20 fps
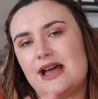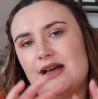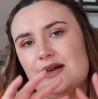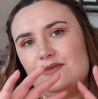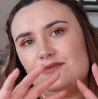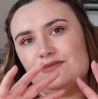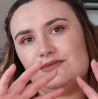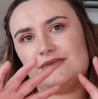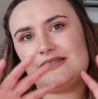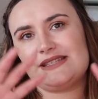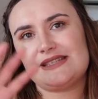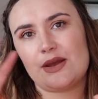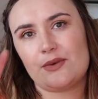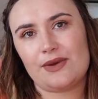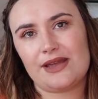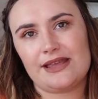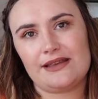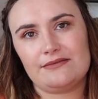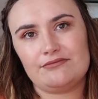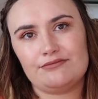um,
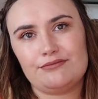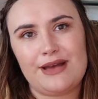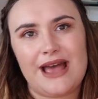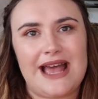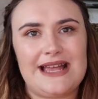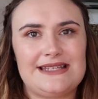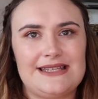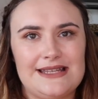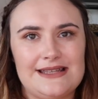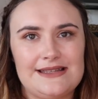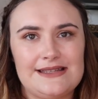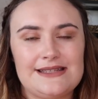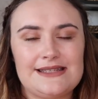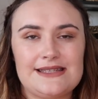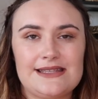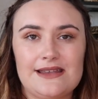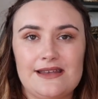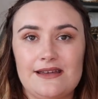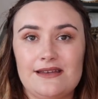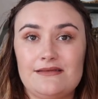sewing
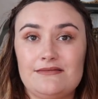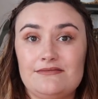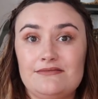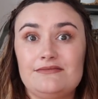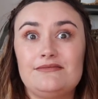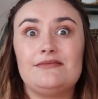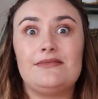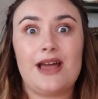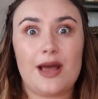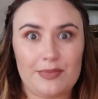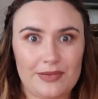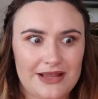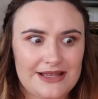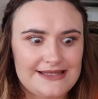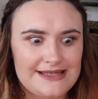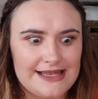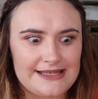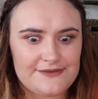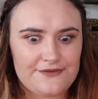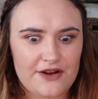patterns that are
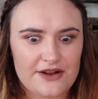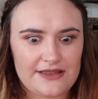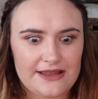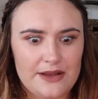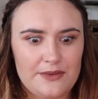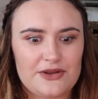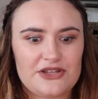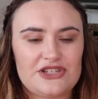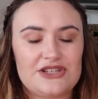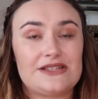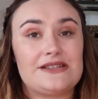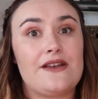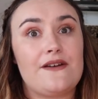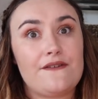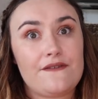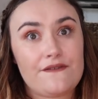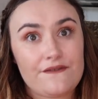plus size friendly, which is